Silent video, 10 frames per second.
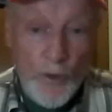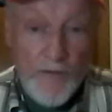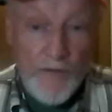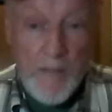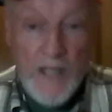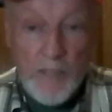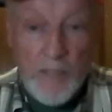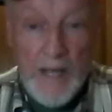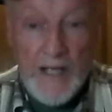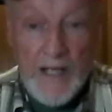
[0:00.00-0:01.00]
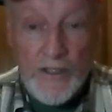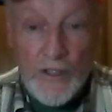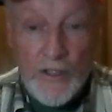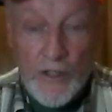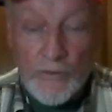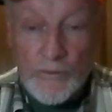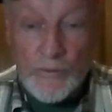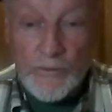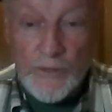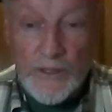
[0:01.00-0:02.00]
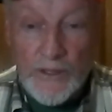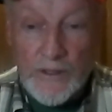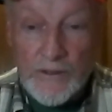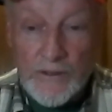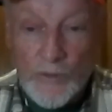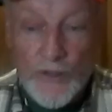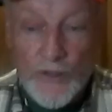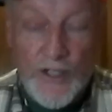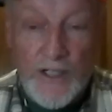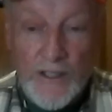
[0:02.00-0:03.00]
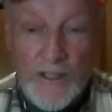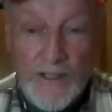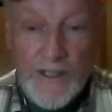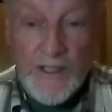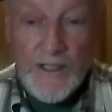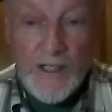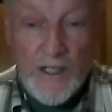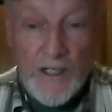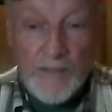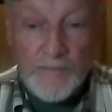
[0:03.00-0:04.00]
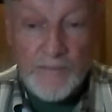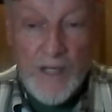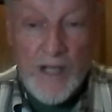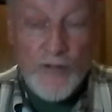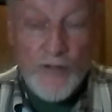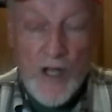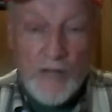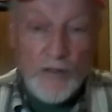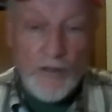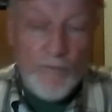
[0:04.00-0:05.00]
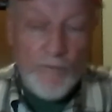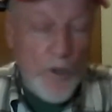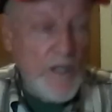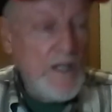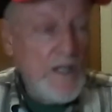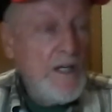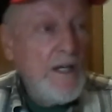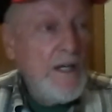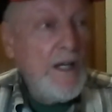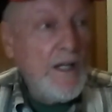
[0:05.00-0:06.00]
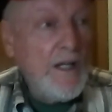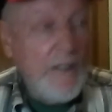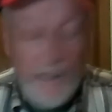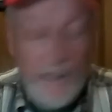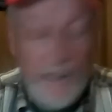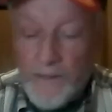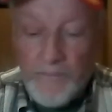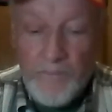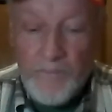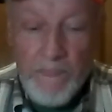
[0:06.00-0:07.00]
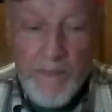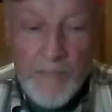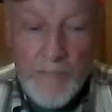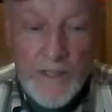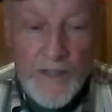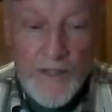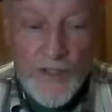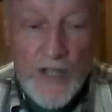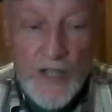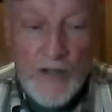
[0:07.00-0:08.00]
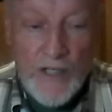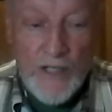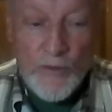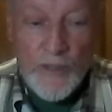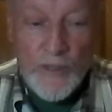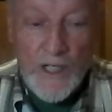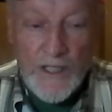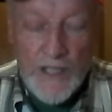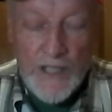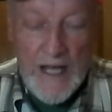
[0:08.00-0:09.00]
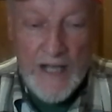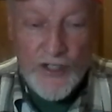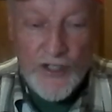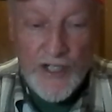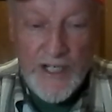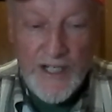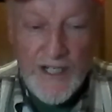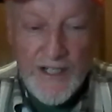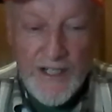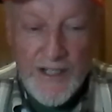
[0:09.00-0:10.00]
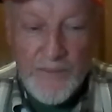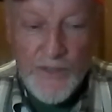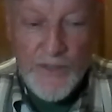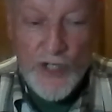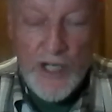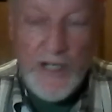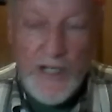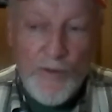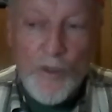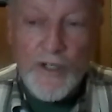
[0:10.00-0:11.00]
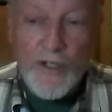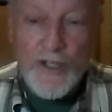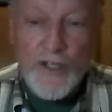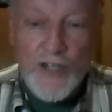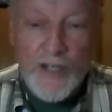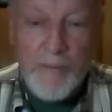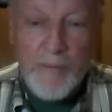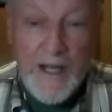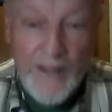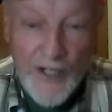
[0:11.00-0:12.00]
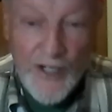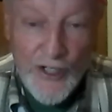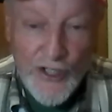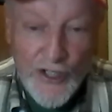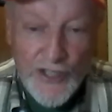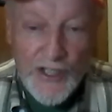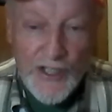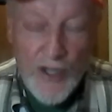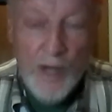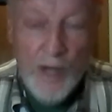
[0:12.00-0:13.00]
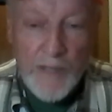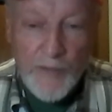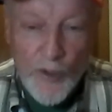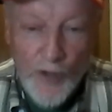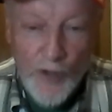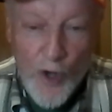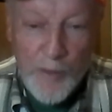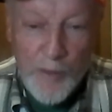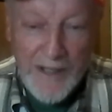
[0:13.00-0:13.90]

If I make it back, you know, we'll we'll see. Uh, I'll I'll look for you." And um, but this gal got really attached, and uh, she didn't even want to get say goodbye there. She said, "No, I'm coming to Oklahoma."